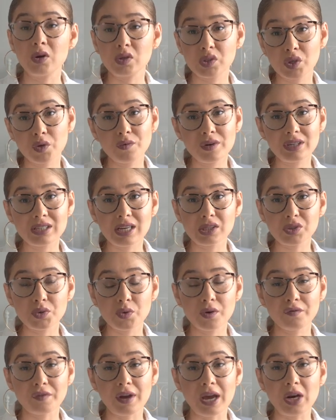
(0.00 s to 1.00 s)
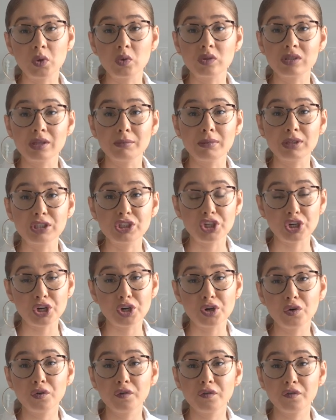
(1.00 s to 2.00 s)
I also reached out to a friend who's a
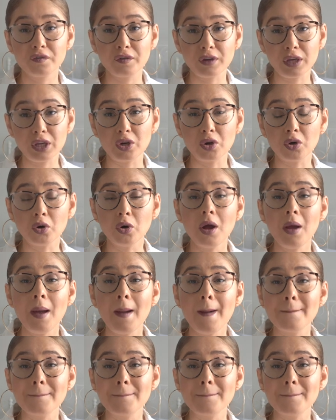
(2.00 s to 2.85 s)
maternal fetal